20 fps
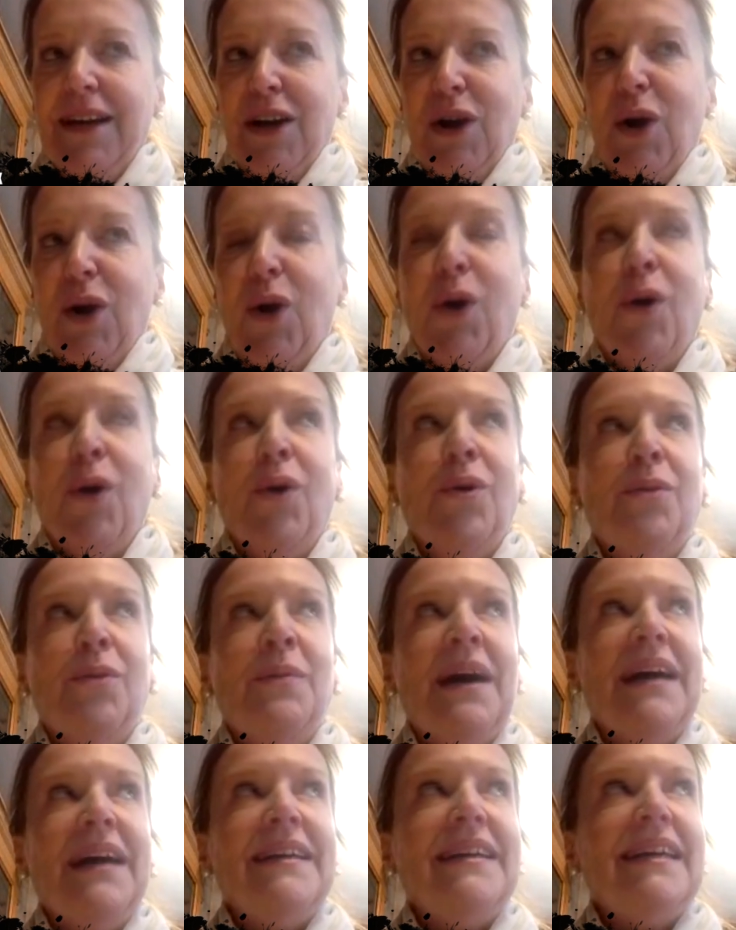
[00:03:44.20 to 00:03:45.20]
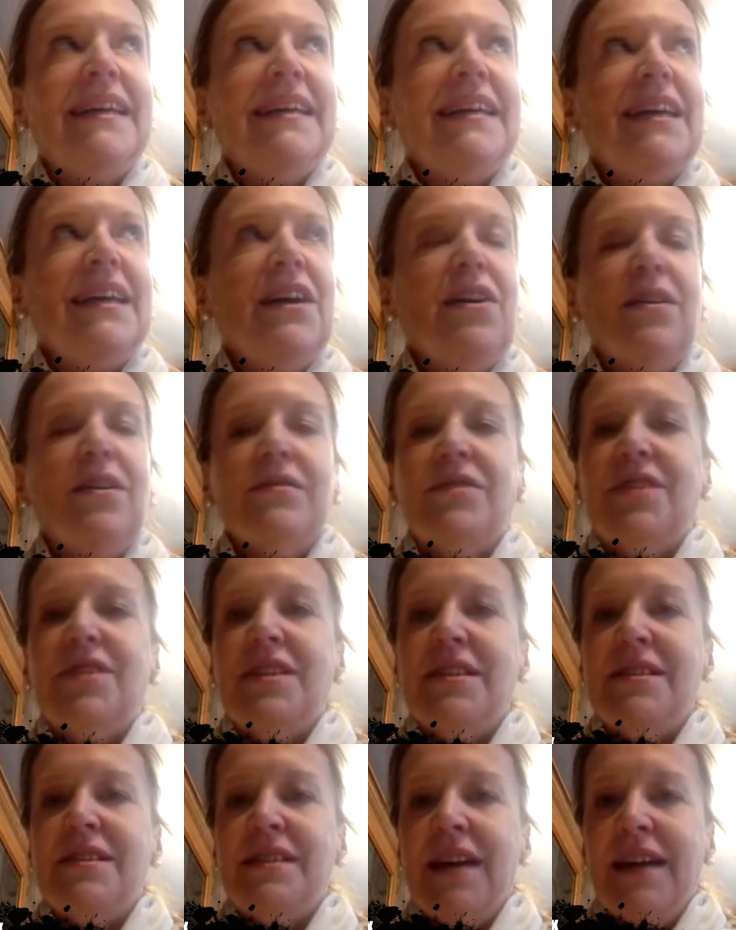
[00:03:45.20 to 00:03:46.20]
Oh my Gideon,
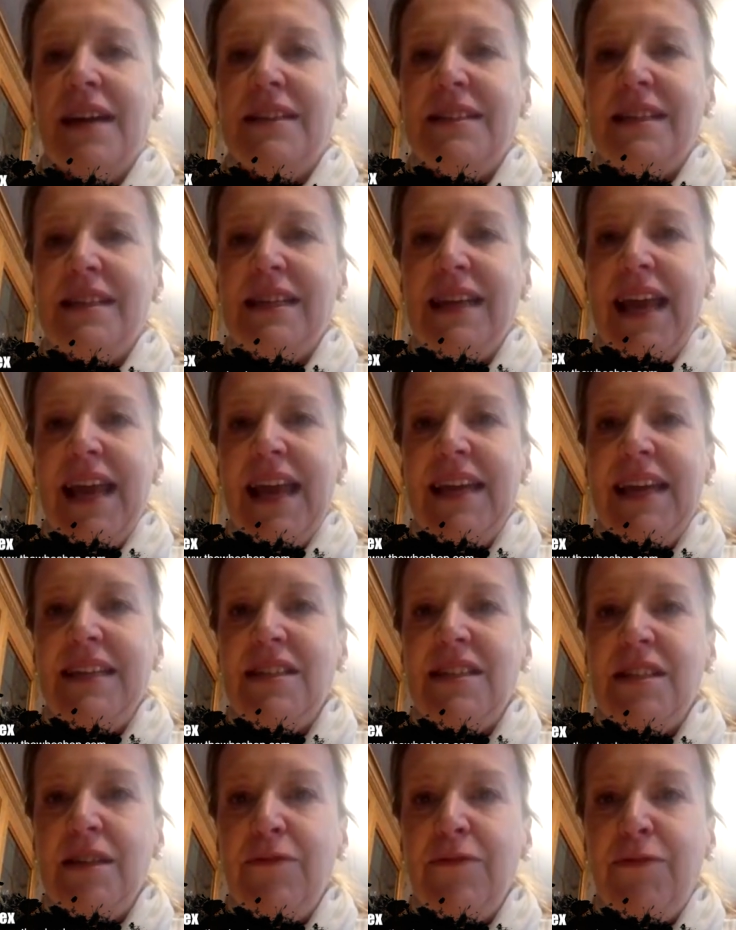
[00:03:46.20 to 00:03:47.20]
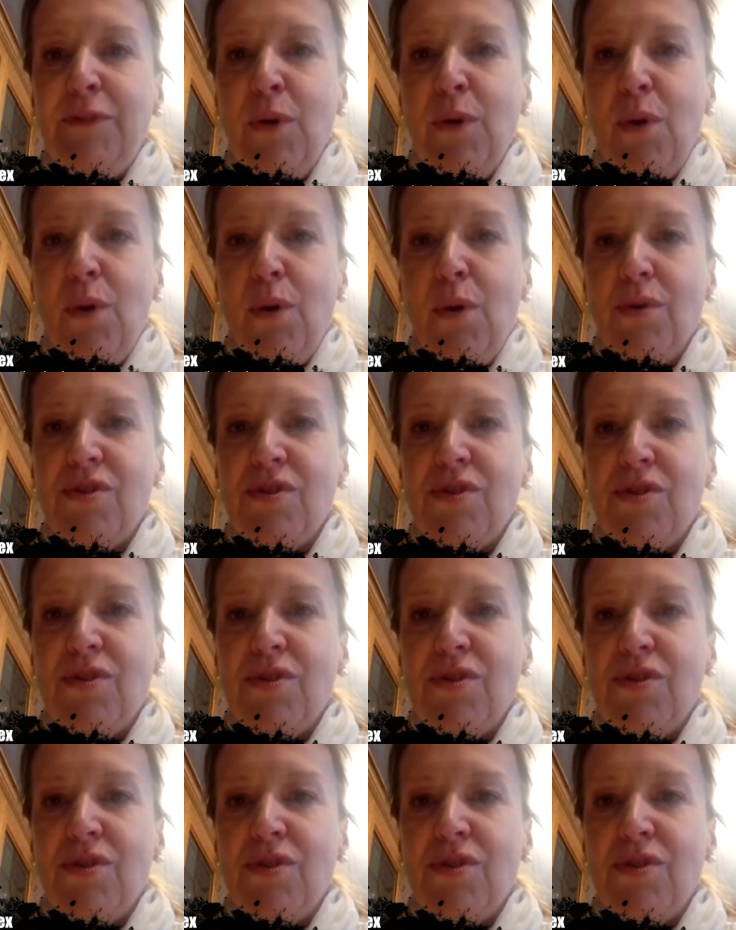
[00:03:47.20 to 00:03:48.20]
since 1984,
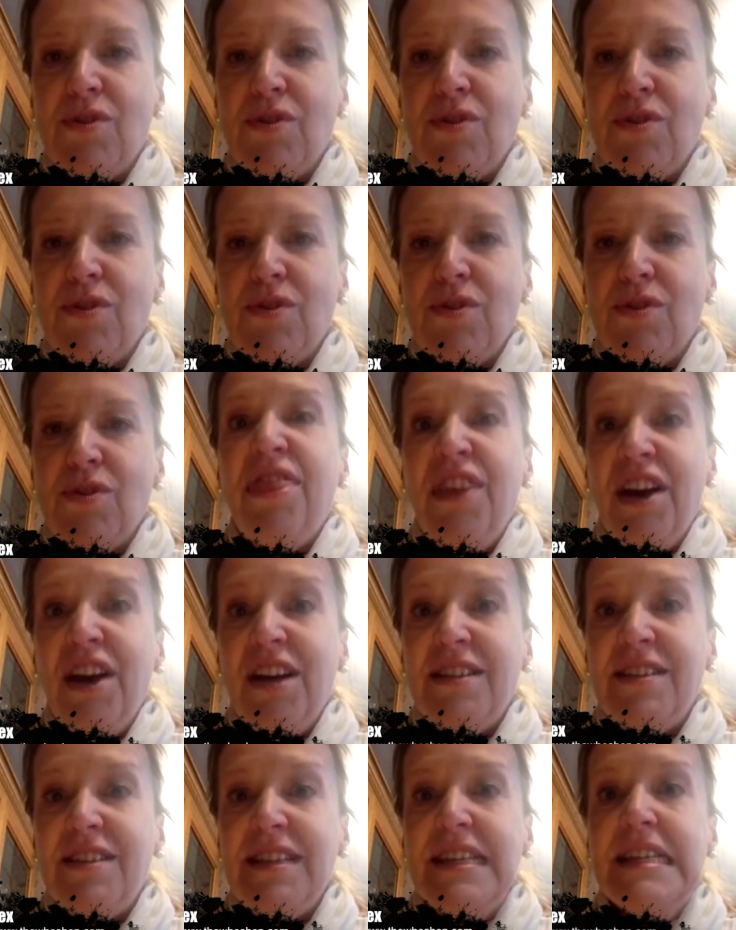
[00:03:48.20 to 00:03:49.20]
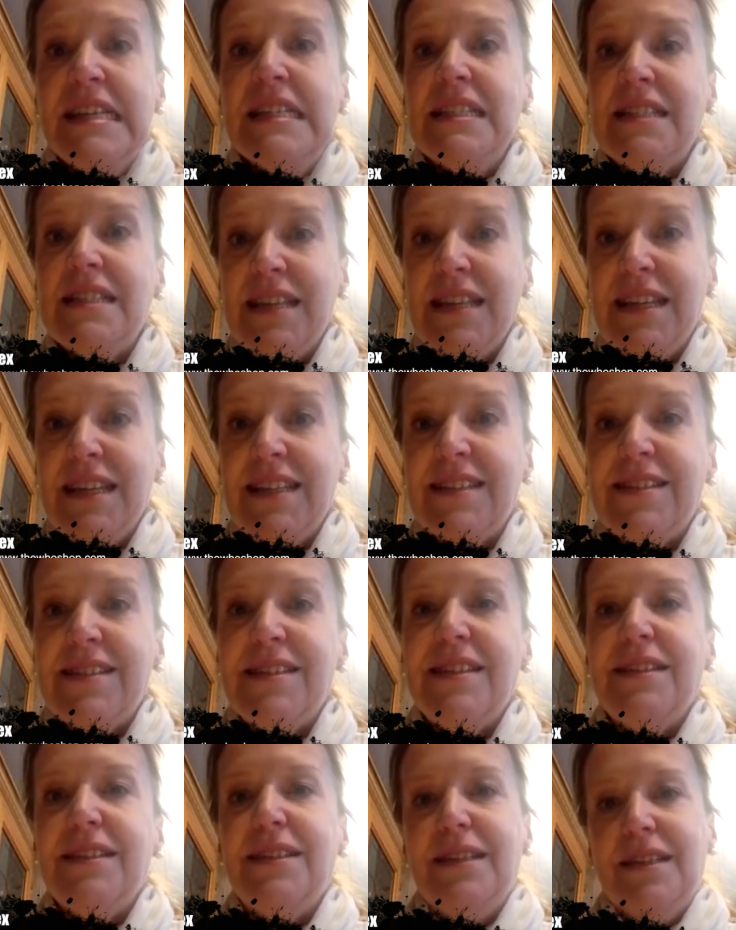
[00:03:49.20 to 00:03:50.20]
so
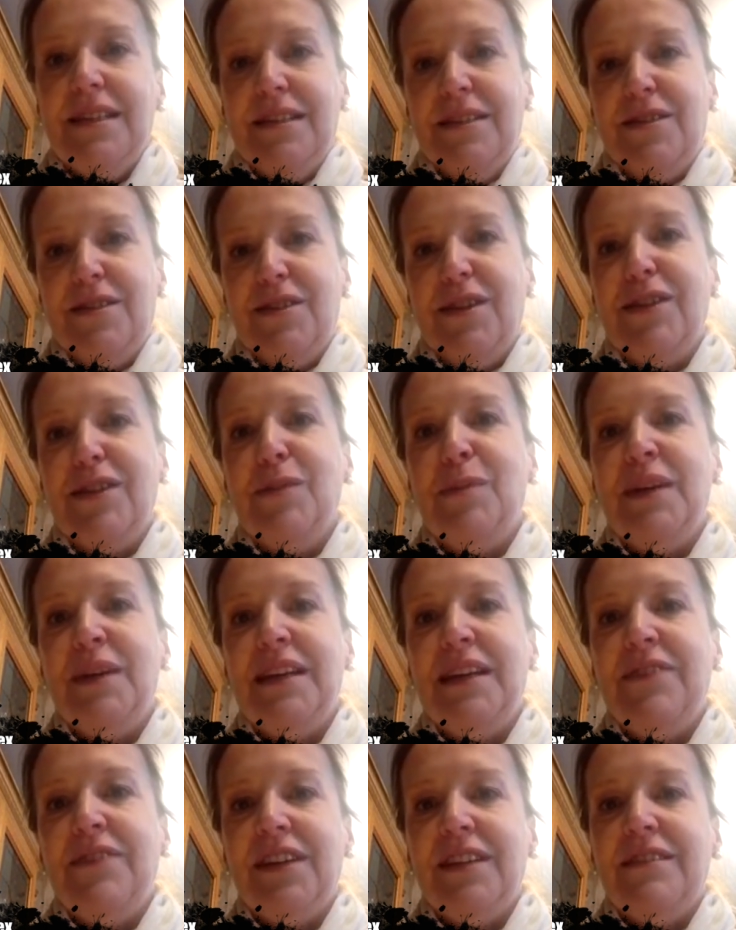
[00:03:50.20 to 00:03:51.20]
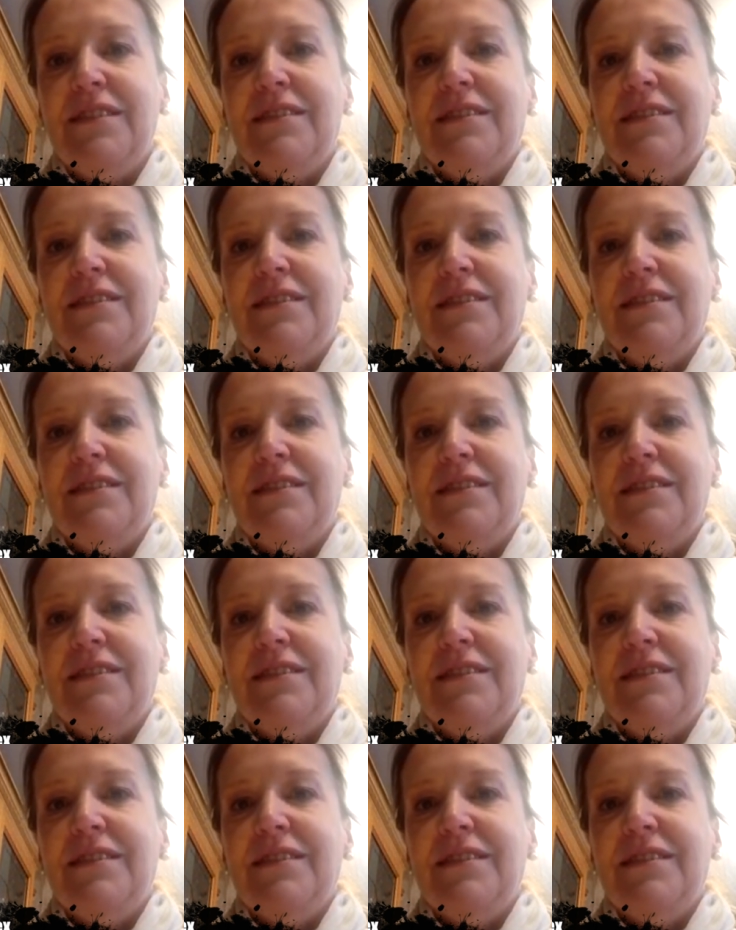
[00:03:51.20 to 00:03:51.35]
36 years, can you believe it?